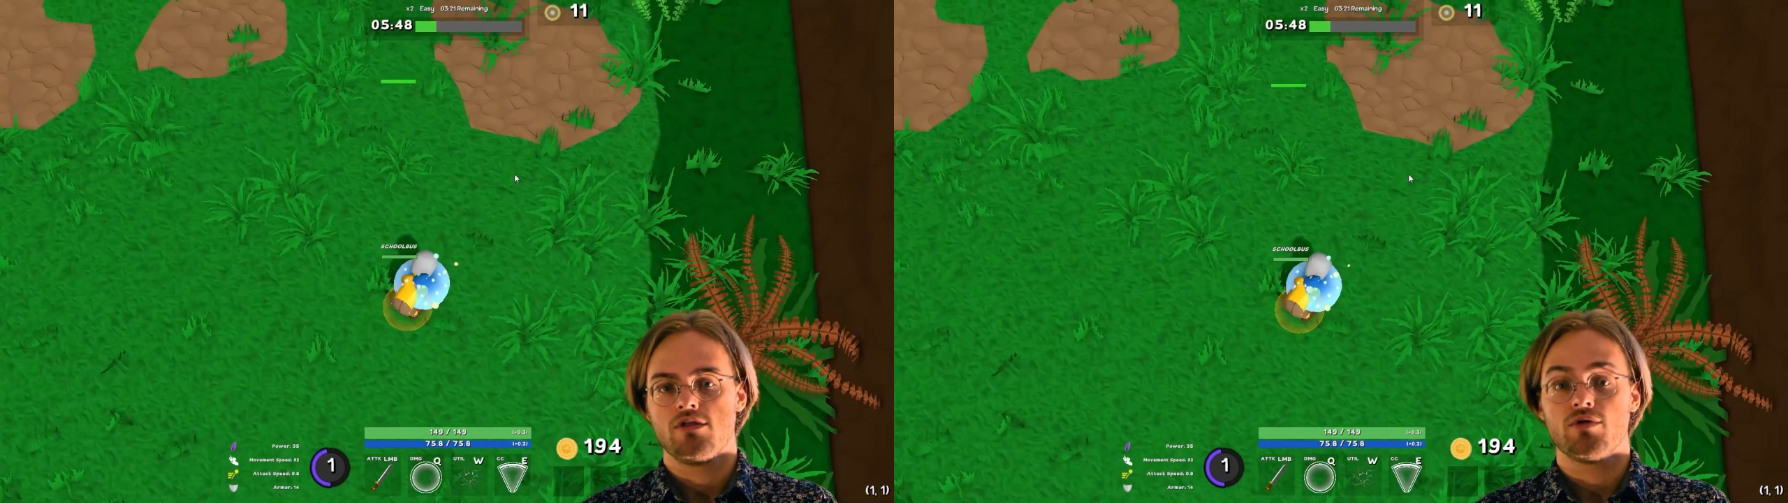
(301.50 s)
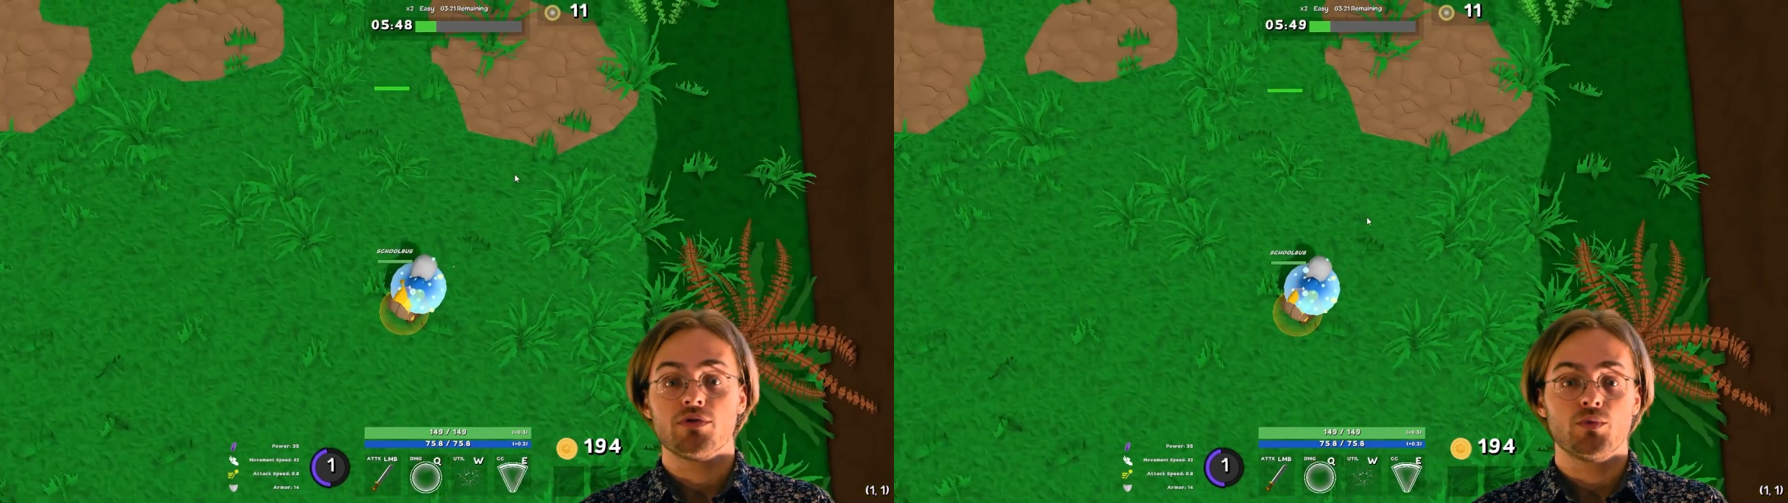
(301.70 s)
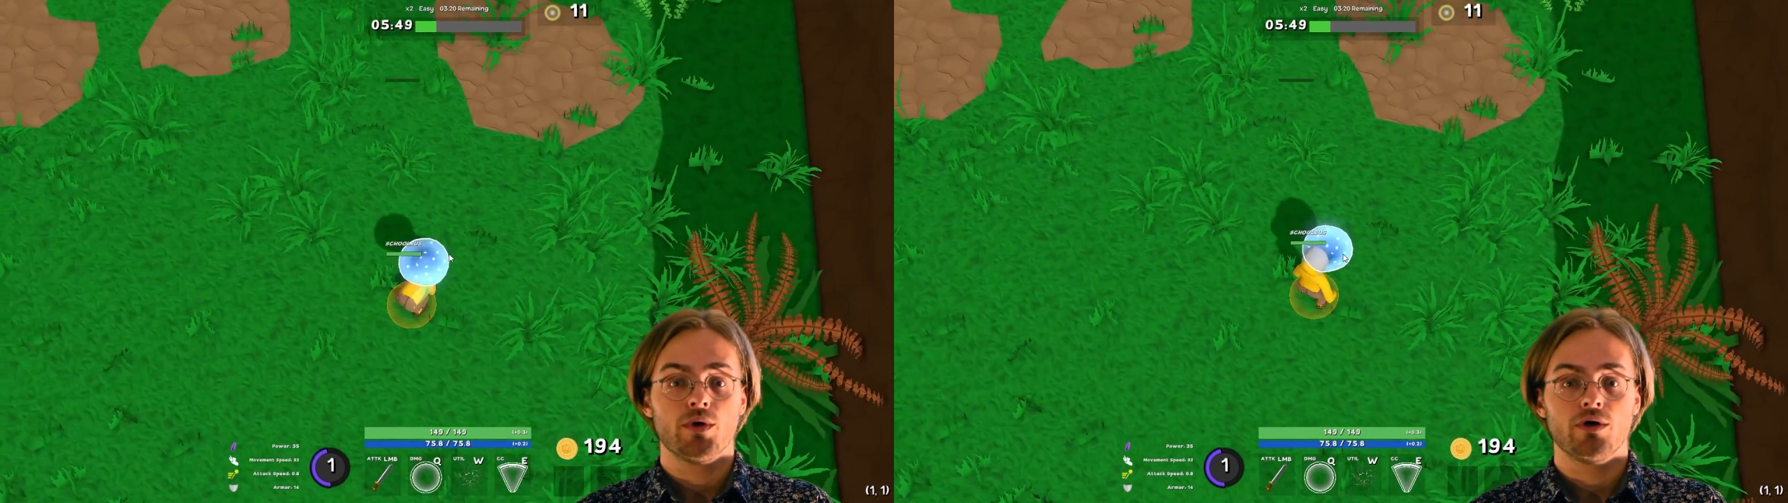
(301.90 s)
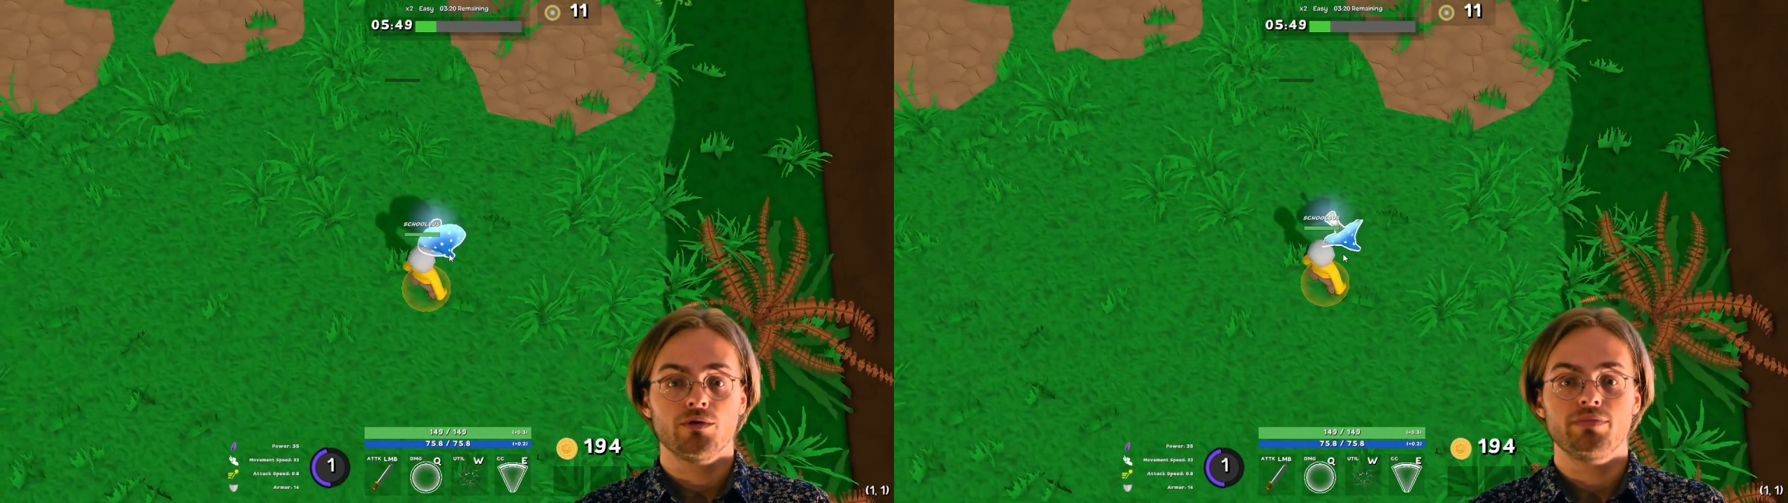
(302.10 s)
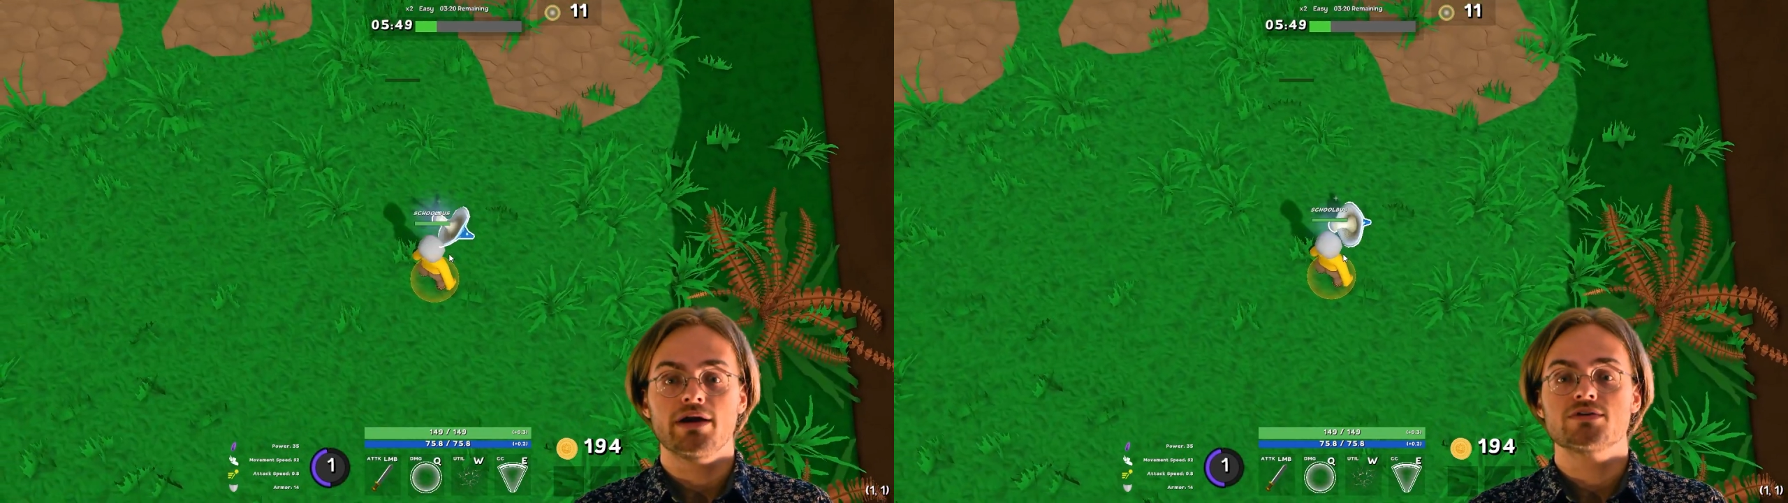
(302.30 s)
Throughout the
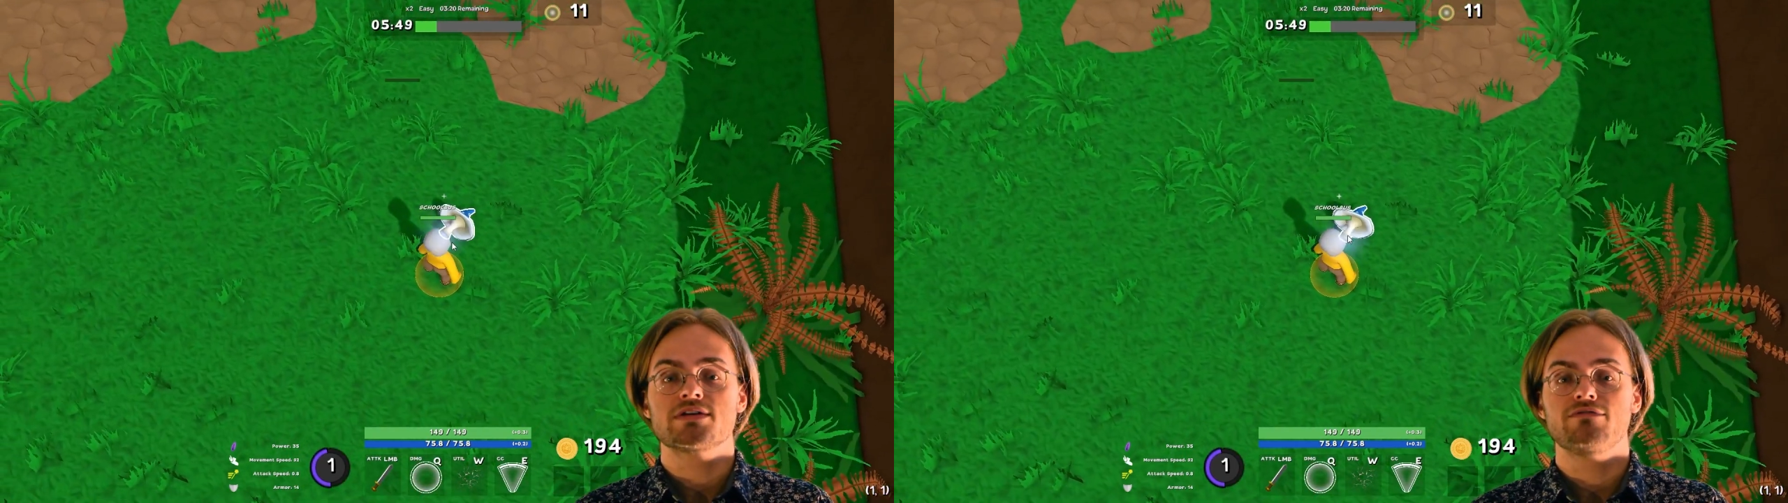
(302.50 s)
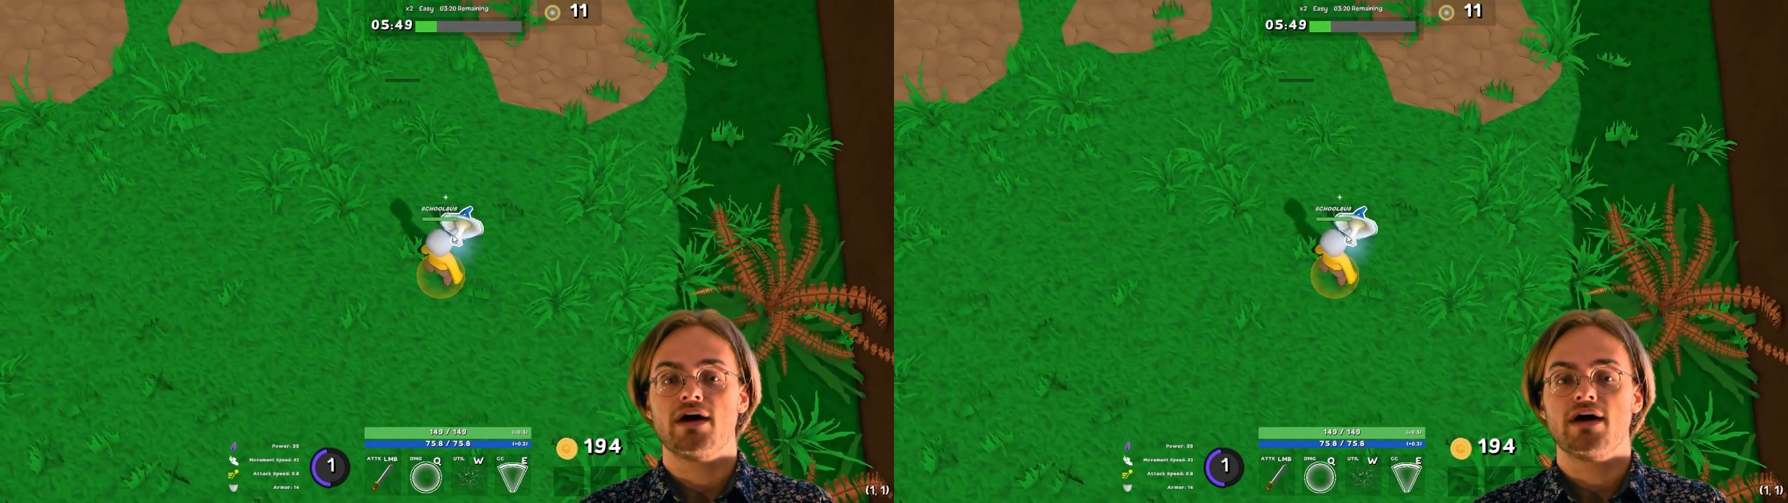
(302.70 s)
world, players can